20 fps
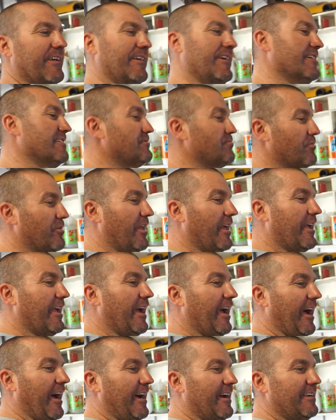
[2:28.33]
guess what I
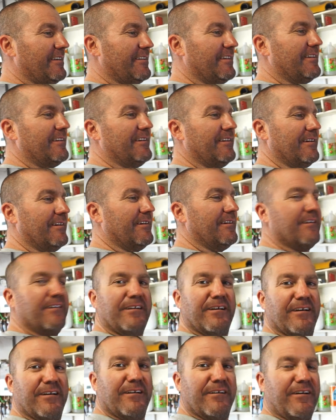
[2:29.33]
got?
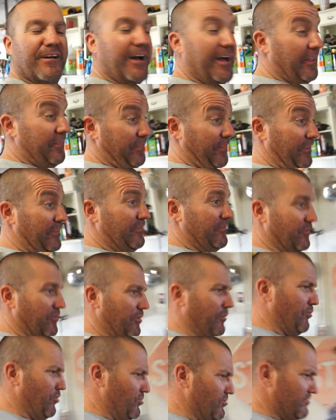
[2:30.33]
I think they're the
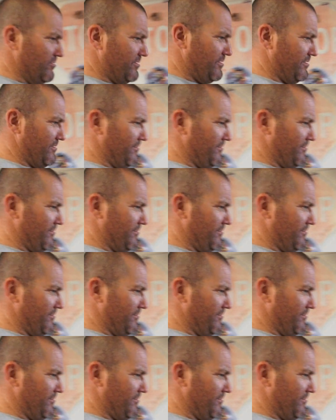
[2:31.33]
bolts.